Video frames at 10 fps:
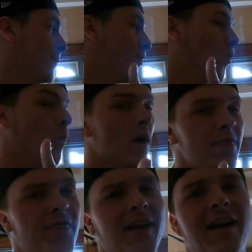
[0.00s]
The
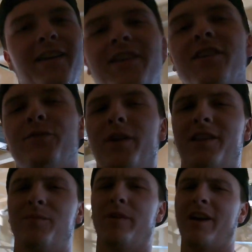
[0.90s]
one thing I did just
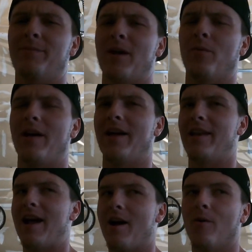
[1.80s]
forget to bring up that we'll
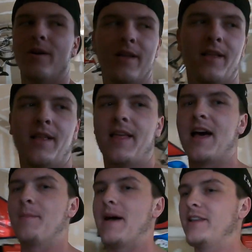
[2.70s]
add now,
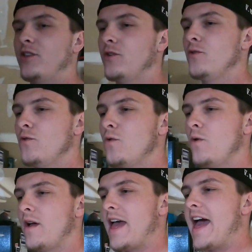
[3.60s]
I do
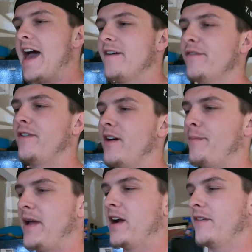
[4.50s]
have a
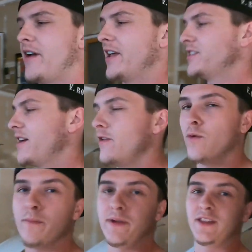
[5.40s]
pair of
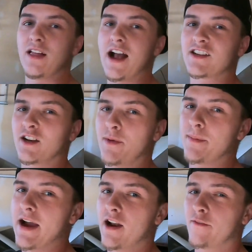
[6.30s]
S71 bead locks I'm gonna
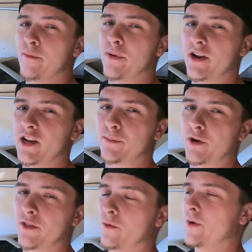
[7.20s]
be buying off a buddy to
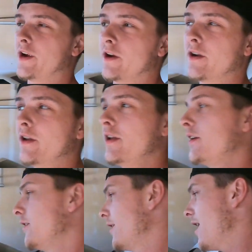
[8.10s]
put in the rear.
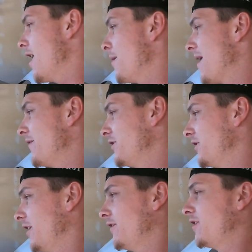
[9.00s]

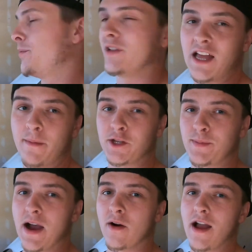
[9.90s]
Obviously, to put that much
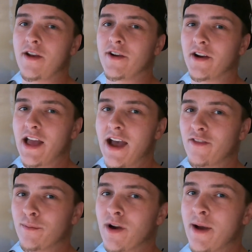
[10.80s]
power down, you're gonna have
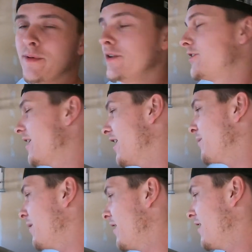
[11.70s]
the proper
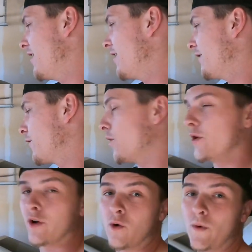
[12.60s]
setup
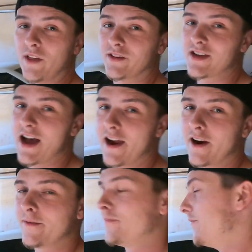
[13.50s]
for a wheel and
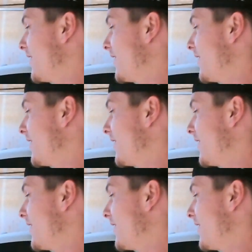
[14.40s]
tire.